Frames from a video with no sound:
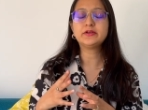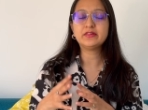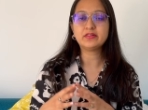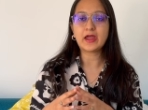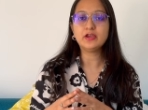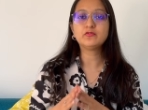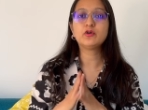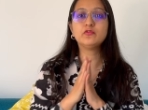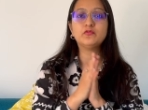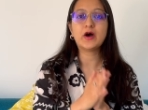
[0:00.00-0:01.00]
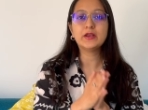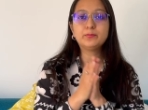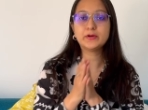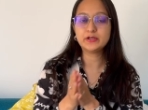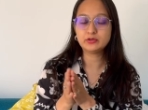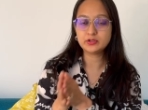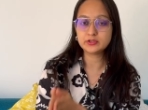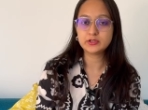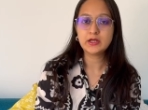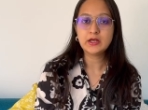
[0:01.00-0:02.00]
designed for one
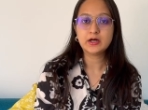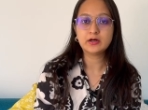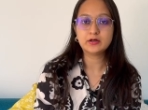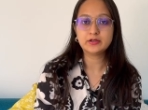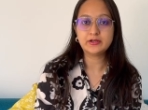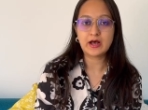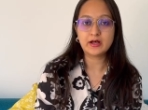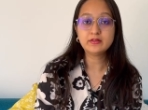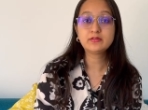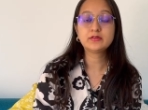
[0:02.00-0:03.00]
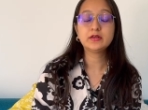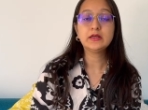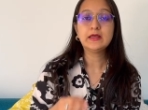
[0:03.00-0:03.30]
particular uh, task